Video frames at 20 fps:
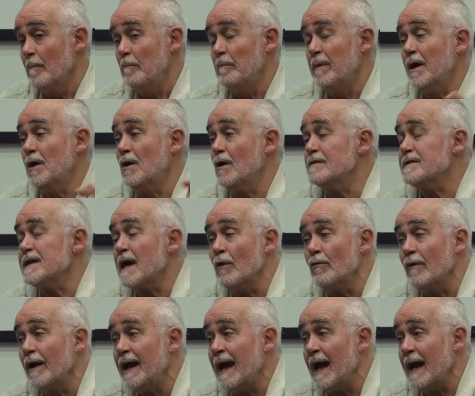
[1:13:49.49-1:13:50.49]
because I
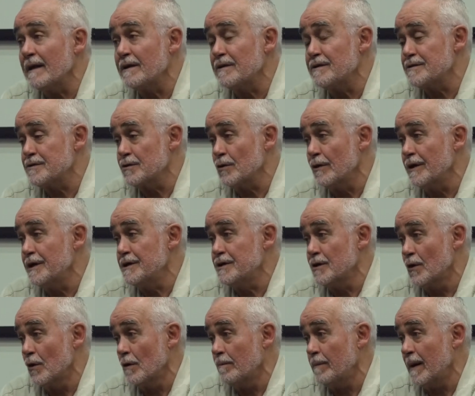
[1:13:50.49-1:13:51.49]
already had the story
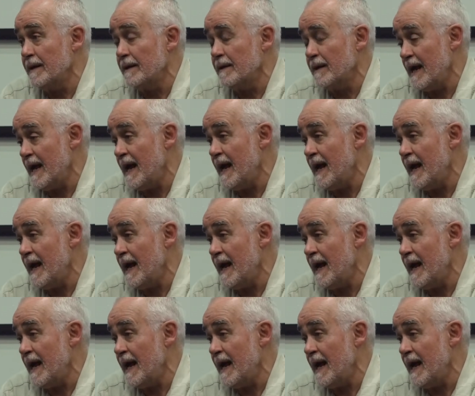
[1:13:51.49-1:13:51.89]
told by the